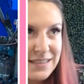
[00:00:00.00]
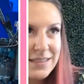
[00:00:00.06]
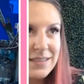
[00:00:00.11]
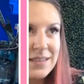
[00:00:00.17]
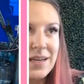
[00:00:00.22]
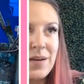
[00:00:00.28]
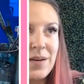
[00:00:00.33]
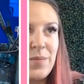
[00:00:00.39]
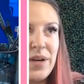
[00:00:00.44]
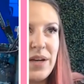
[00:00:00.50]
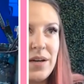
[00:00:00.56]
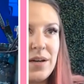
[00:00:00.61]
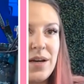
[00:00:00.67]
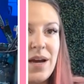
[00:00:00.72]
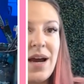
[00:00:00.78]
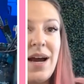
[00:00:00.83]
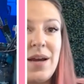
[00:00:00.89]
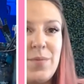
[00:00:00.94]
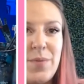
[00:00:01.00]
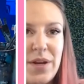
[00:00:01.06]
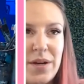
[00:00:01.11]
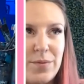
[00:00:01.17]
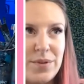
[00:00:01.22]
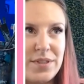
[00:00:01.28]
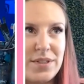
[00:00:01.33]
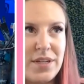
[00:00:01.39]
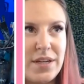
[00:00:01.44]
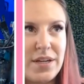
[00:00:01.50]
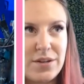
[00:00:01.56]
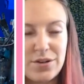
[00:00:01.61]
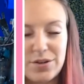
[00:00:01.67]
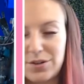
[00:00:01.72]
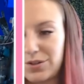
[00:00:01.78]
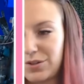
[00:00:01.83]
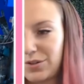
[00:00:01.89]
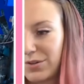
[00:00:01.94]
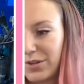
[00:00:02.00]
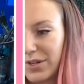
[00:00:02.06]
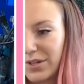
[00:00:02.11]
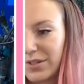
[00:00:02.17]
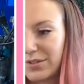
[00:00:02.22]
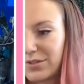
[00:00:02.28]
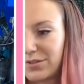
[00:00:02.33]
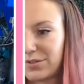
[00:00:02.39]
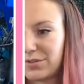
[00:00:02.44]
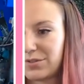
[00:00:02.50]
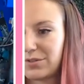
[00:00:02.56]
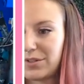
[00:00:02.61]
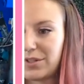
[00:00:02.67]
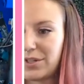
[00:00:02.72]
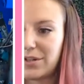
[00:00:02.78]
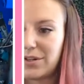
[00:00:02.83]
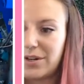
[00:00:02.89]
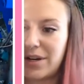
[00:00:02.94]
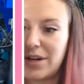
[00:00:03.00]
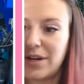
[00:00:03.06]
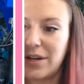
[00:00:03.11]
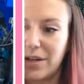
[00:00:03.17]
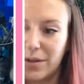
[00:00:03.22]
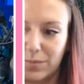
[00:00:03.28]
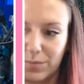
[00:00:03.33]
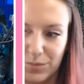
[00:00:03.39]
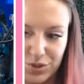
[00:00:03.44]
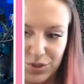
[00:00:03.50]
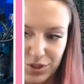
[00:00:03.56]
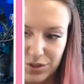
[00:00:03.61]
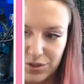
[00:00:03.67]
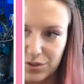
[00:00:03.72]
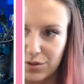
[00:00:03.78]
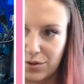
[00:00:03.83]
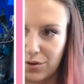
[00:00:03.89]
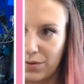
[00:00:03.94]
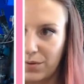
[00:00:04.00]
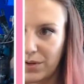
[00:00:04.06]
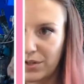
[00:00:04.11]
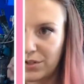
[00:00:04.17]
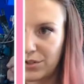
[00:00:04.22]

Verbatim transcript: I made a mistake, not you guys earlier. I am just going